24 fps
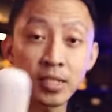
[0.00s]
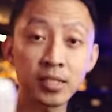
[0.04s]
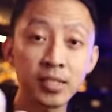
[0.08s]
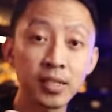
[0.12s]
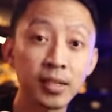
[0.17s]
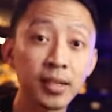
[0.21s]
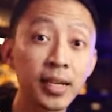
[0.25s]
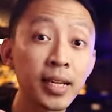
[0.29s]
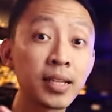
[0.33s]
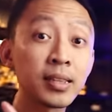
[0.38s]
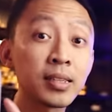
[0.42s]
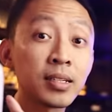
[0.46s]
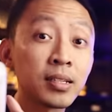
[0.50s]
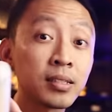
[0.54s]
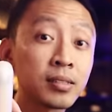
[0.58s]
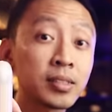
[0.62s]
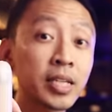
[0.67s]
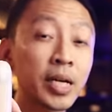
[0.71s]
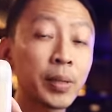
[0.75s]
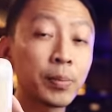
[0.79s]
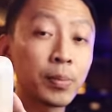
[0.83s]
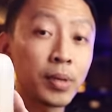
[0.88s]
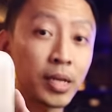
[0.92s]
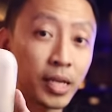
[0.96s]
these are lantern
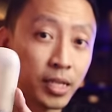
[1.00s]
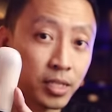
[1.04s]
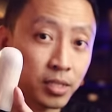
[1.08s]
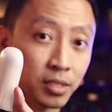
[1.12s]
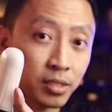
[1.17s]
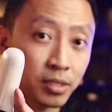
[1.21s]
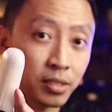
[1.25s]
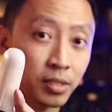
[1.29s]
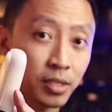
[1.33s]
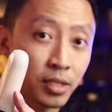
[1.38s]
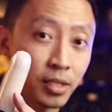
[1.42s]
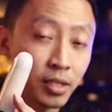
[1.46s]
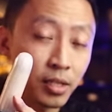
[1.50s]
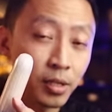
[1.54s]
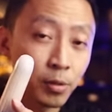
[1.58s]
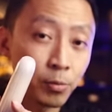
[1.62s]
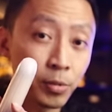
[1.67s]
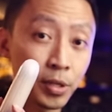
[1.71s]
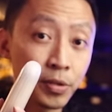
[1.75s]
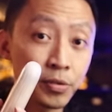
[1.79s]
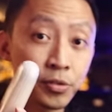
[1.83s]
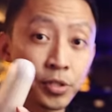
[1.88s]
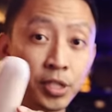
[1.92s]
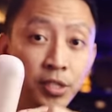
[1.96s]
type lights
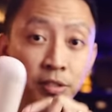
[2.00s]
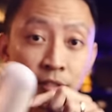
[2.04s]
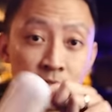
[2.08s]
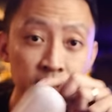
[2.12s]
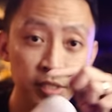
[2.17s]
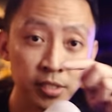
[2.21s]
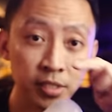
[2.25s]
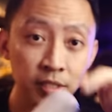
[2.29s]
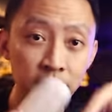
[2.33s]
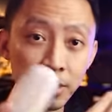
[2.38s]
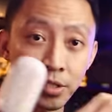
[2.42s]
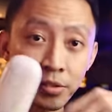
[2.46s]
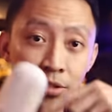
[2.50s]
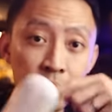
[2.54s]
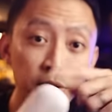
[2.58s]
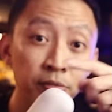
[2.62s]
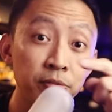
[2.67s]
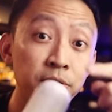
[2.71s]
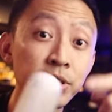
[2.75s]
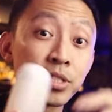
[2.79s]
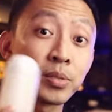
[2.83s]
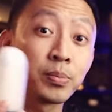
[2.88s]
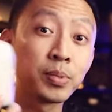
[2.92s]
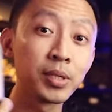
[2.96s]
with 360 degree
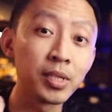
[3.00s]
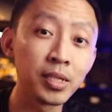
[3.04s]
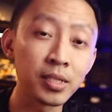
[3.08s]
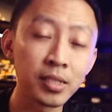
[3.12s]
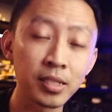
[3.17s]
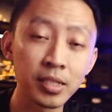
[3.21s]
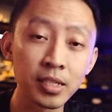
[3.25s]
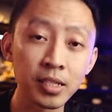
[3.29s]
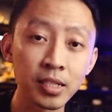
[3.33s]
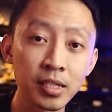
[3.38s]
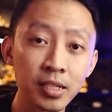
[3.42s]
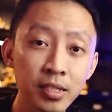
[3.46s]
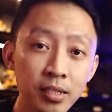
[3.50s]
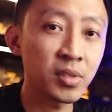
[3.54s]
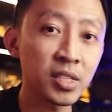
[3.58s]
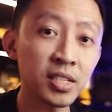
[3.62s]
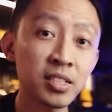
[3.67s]
visibility.